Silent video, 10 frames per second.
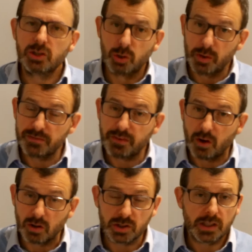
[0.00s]
Do it
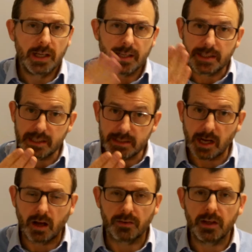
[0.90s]
first, get it
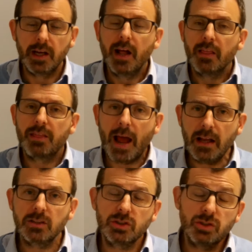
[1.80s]
done. That